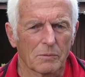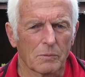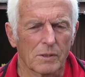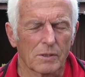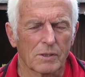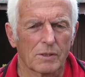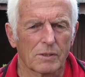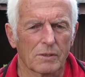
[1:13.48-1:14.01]

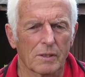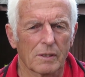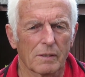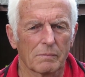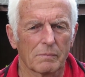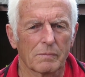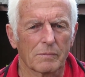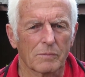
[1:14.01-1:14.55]
which
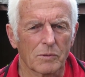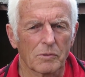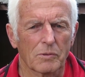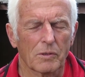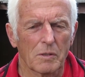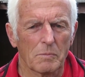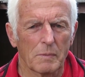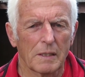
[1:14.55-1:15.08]
was
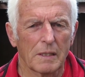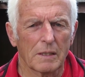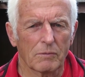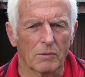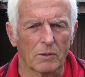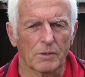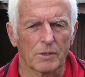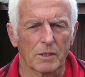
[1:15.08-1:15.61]
very
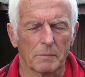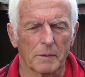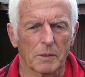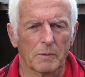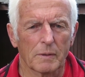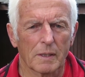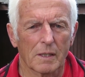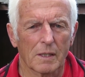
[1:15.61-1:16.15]
meaningful to me
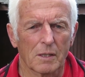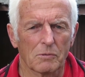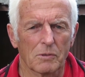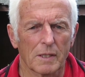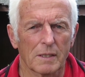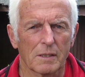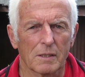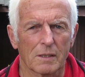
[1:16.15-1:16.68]
when I
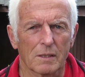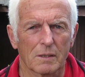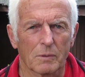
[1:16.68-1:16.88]
read it